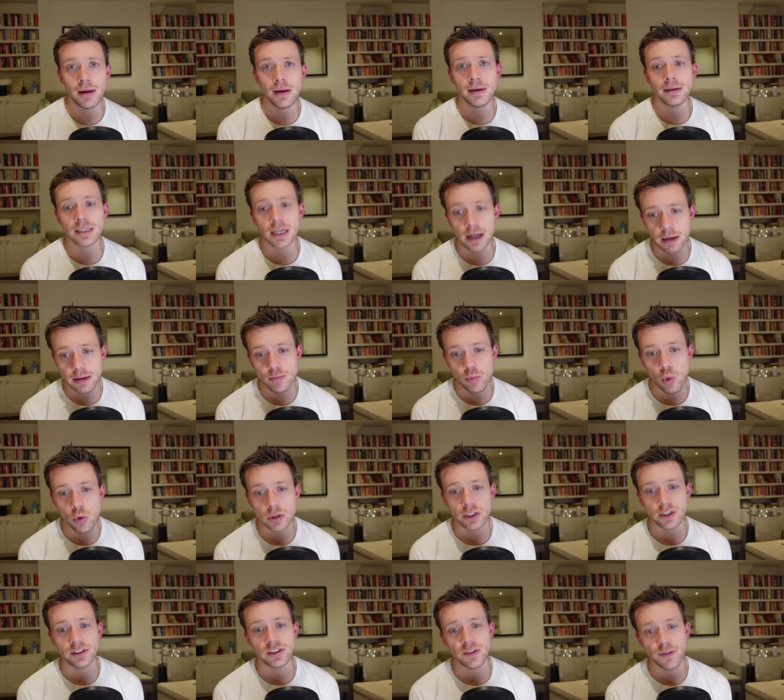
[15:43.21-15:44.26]
to clean water
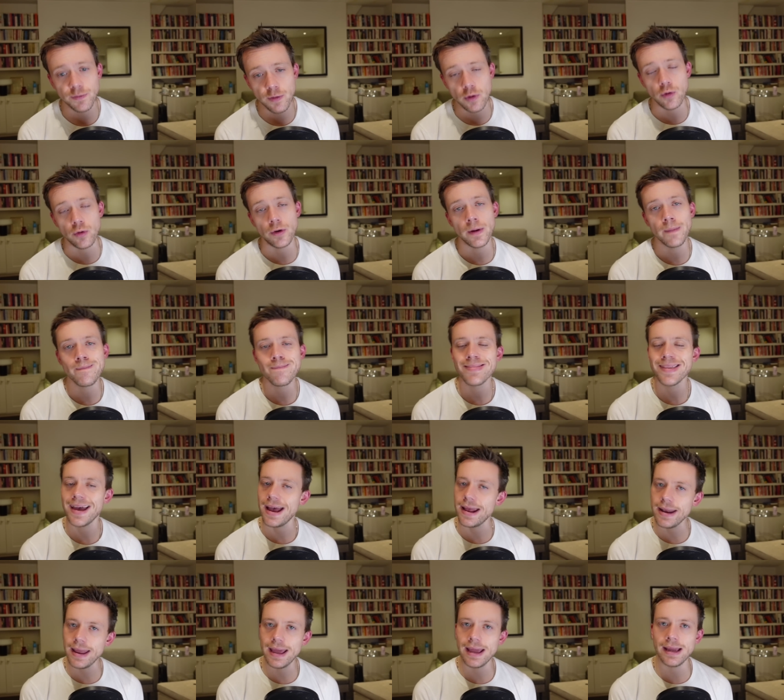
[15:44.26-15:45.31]
and to food.
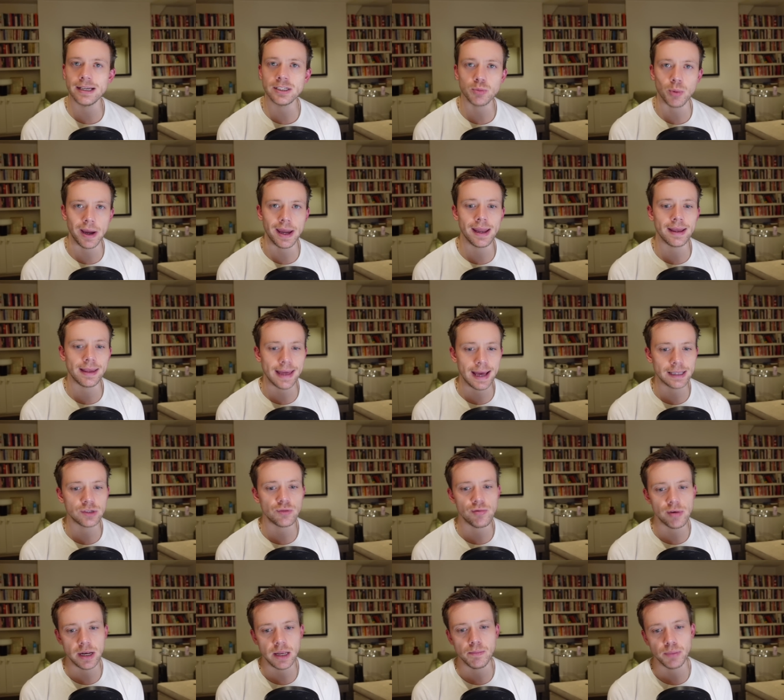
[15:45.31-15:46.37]
And here's where it gets
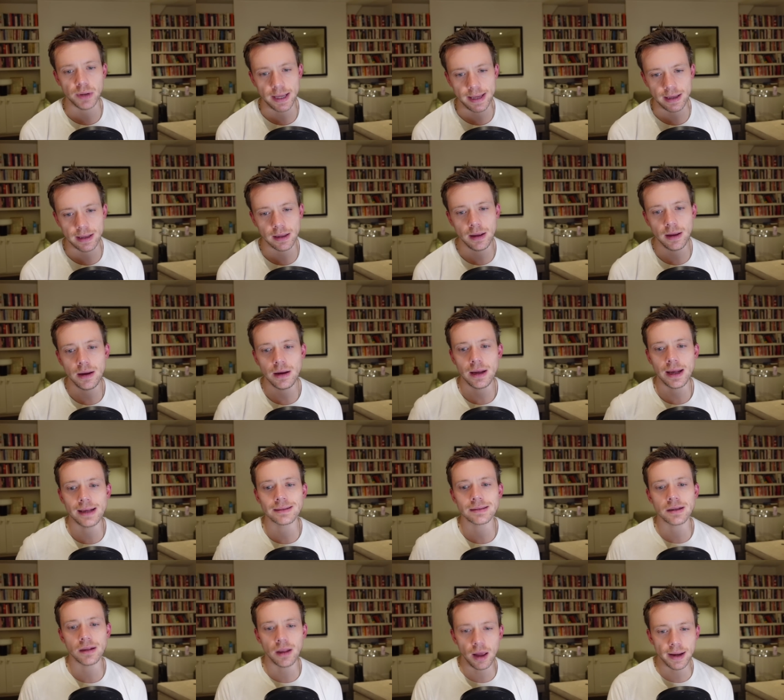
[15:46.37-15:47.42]
really bleak.
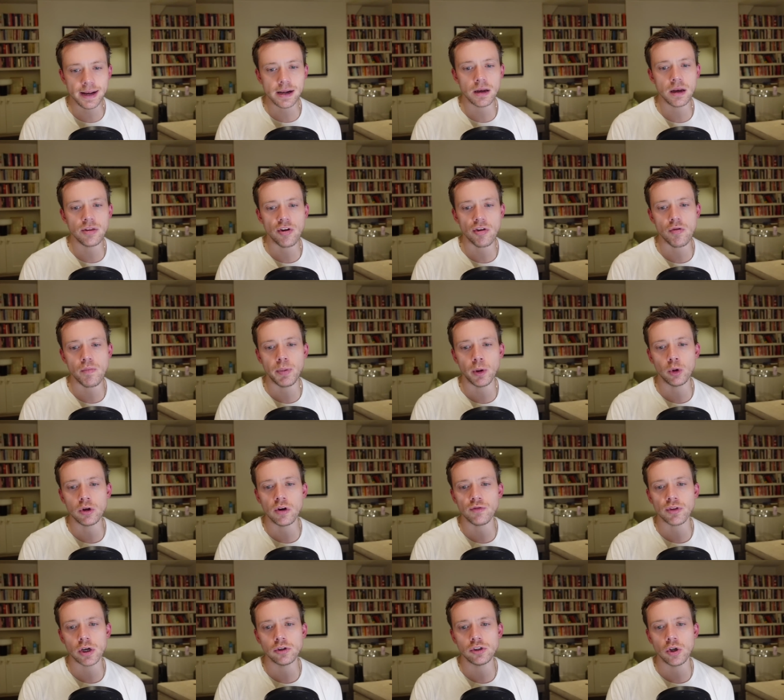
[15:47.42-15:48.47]
It's likely that the bulk
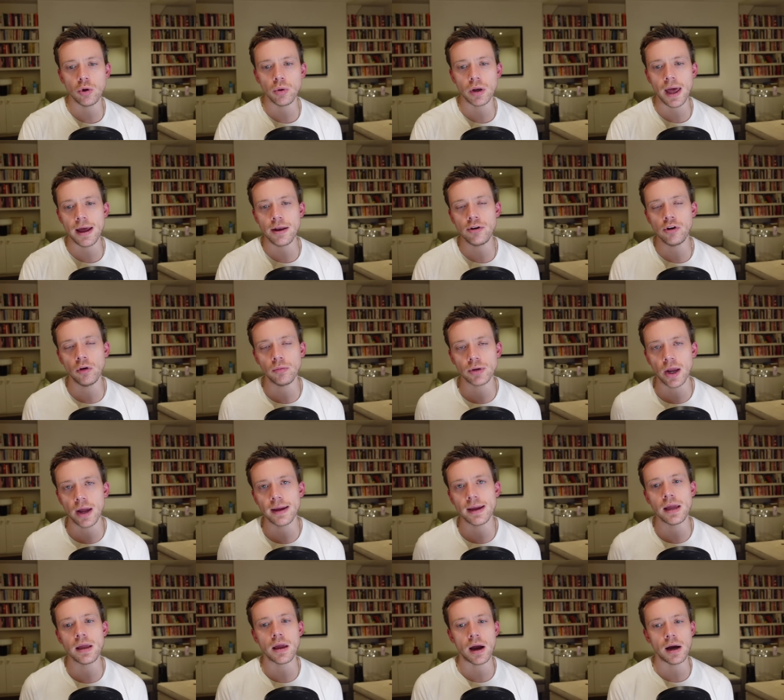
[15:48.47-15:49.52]
of those who will end up dying
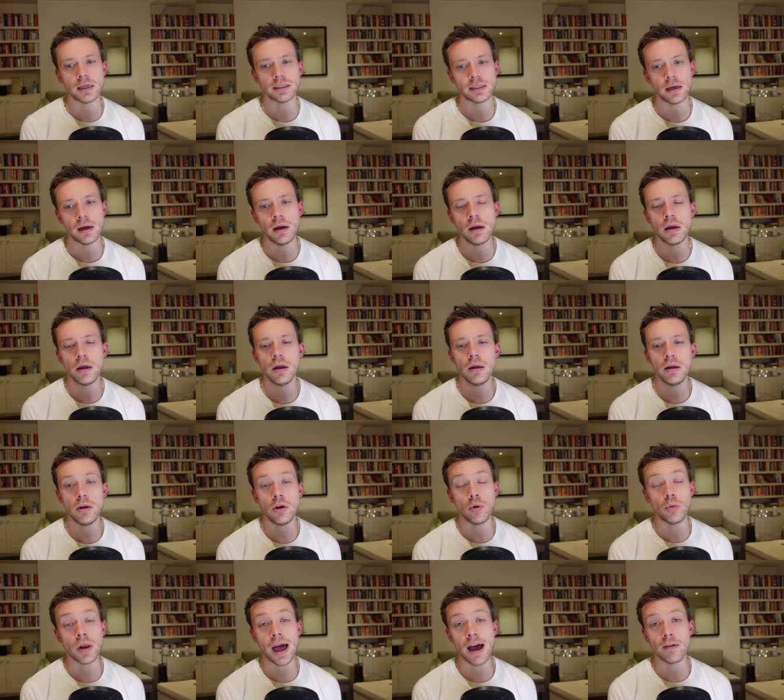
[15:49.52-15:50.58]
in Gaza, who
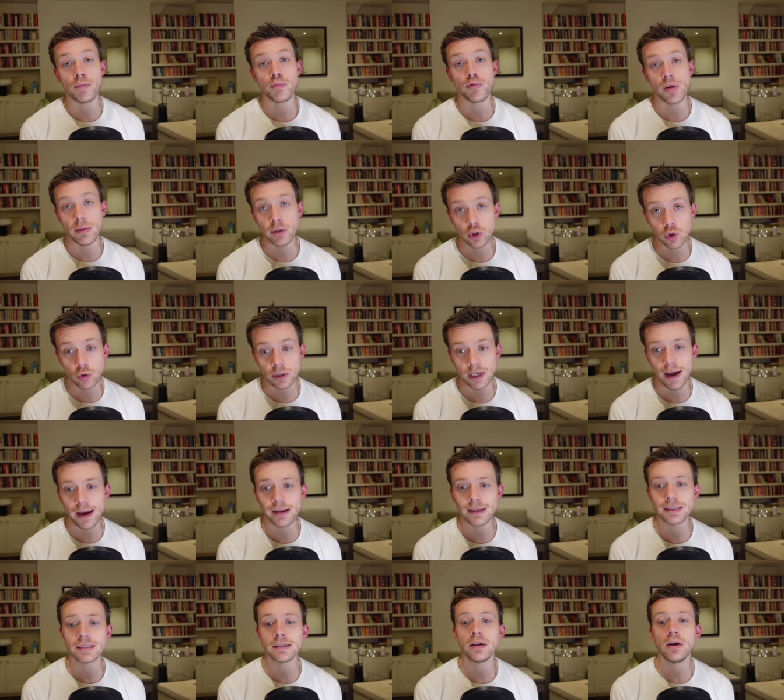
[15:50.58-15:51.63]
will have premature deaths,